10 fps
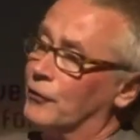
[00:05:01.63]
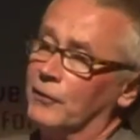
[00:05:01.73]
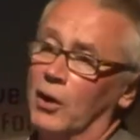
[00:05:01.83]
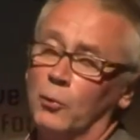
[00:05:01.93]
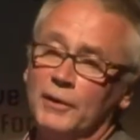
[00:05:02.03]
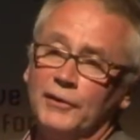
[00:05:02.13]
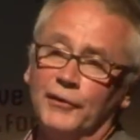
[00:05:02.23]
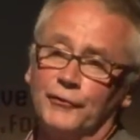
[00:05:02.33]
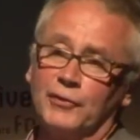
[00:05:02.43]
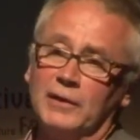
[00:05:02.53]
of old
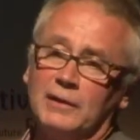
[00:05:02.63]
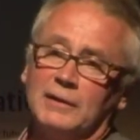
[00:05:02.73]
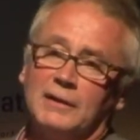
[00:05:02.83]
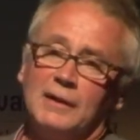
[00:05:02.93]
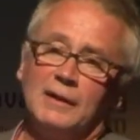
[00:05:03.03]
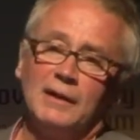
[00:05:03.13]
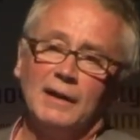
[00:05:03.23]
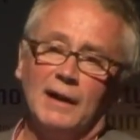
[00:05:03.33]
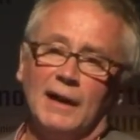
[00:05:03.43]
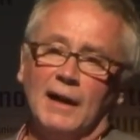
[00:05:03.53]
industry,
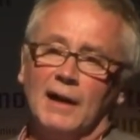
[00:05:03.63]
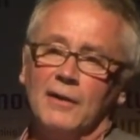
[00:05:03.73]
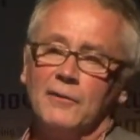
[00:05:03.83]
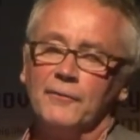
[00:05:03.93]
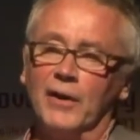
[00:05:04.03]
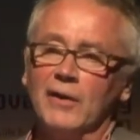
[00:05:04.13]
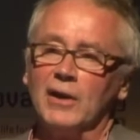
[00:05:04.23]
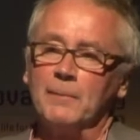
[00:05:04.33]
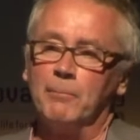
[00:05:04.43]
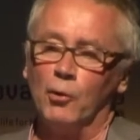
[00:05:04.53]
very,
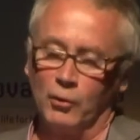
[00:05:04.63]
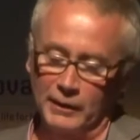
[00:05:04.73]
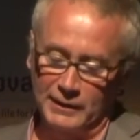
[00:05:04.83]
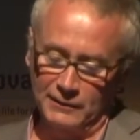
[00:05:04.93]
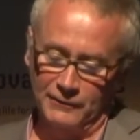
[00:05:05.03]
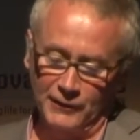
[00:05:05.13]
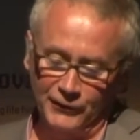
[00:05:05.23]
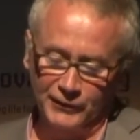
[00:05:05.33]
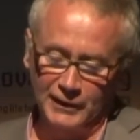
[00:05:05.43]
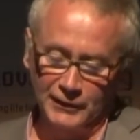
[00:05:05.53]
poorly
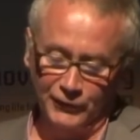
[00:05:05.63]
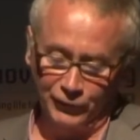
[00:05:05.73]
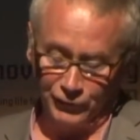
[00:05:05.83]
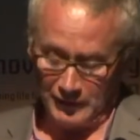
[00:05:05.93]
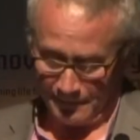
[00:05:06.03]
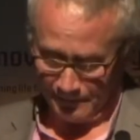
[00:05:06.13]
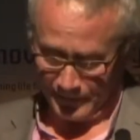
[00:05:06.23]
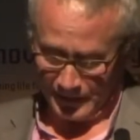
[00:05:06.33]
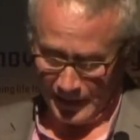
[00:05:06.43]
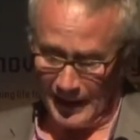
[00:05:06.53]
functioning industry,
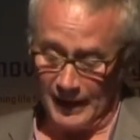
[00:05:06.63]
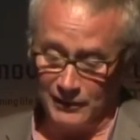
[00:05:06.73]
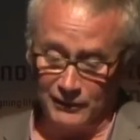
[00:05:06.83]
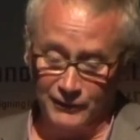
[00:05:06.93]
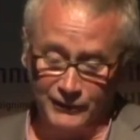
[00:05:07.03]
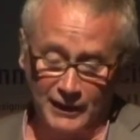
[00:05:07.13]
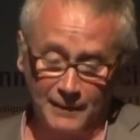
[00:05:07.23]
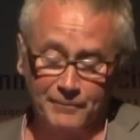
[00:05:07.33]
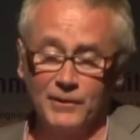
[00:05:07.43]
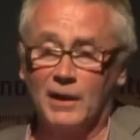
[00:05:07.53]
and
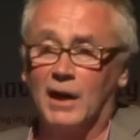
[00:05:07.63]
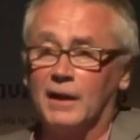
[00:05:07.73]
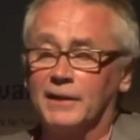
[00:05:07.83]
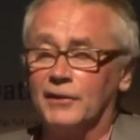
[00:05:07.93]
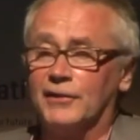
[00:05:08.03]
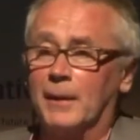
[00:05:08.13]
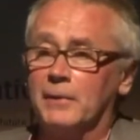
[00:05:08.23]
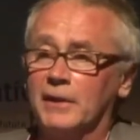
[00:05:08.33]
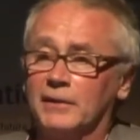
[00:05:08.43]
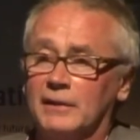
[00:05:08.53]
highly
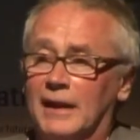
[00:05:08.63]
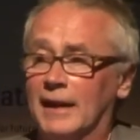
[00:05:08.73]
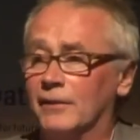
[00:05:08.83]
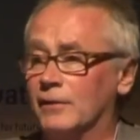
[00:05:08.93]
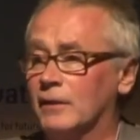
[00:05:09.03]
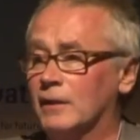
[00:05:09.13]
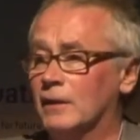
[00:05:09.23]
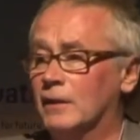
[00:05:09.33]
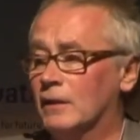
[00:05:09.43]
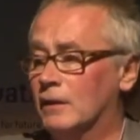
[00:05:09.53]
contaminated land.
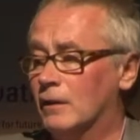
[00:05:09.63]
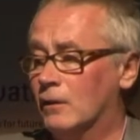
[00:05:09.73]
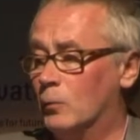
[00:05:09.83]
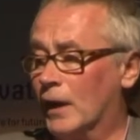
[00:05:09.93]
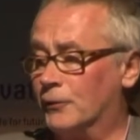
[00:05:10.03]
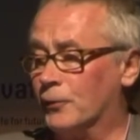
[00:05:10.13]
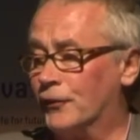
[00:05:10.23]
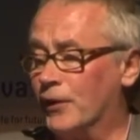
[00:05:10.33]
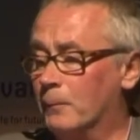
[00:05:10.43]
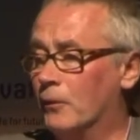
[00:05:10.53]
We had to
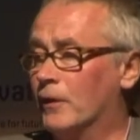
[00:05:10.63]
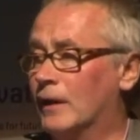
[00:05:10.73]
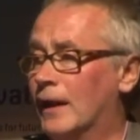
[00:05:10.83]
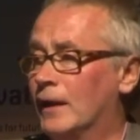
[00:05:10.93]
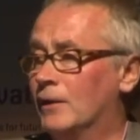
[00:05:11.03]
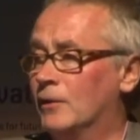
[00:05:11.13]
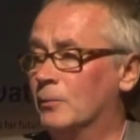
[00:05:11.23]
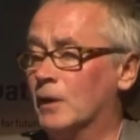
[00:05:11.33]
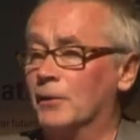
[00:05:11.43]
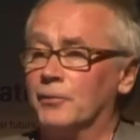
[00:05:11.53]
assemble the land.
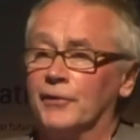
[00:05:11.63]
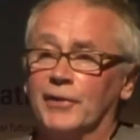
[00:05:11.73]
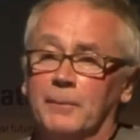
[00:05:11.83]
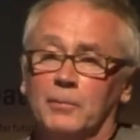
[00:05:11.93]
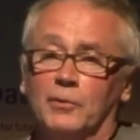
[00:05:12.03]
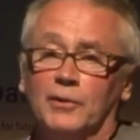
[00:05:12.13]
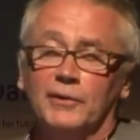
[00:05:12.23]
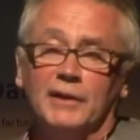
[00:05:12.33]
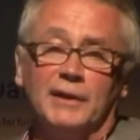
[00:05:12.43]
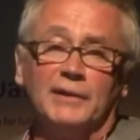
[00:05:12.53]
We had to assemble
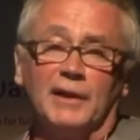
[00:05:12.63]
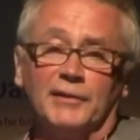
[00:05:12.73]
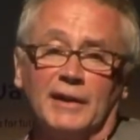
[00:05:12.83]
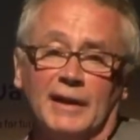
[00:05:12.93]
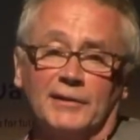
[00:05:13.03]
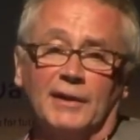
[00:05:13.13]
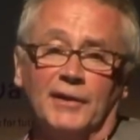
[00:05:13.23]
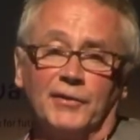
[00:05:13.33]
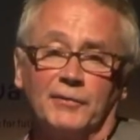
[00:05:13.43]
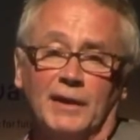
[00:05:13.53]
nearly 90
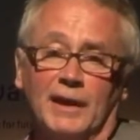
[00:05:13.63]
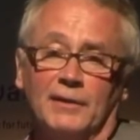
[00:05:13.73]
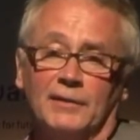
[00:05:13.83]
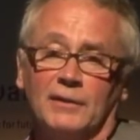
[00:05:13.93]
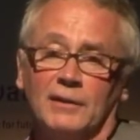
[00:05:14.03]
hectares of land.